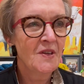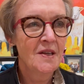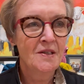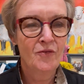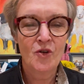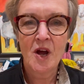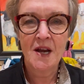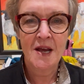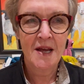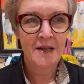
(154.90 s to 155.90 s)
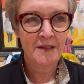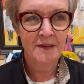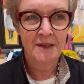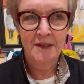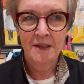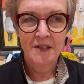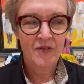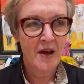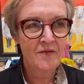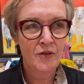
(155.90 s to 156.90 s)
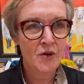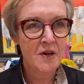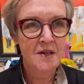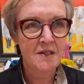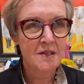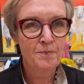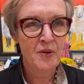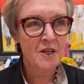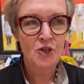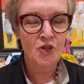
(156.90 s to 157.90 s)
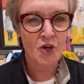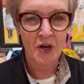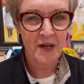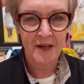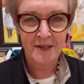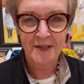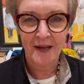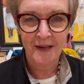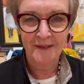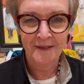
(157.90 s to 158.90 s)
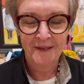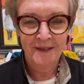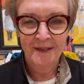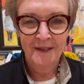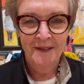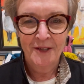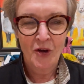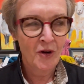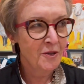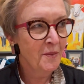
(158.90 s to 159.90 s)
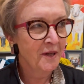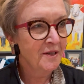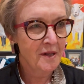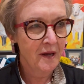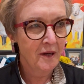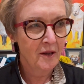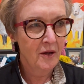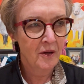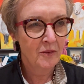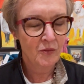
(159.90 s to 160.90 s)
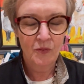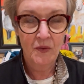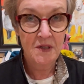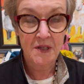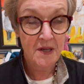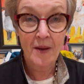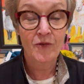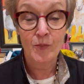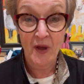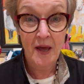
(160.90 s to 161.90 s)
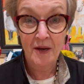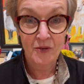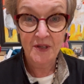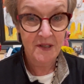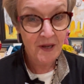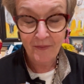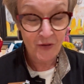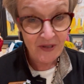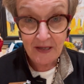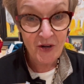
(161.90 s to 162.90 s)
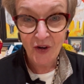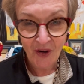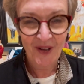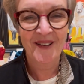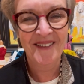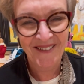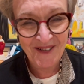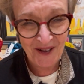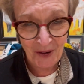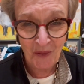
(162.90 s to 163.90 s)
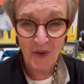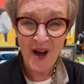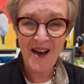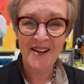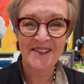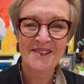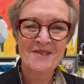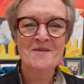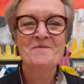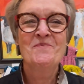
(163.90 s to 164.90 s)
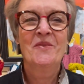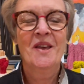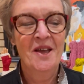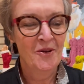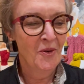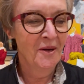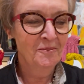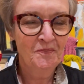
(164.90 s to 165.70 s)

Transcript: it's Friday, it's 5:30 and it's pitch dark outside. It's hard to, it's like, is it time for bed or is it time for dinner? It's like, what? Anyway,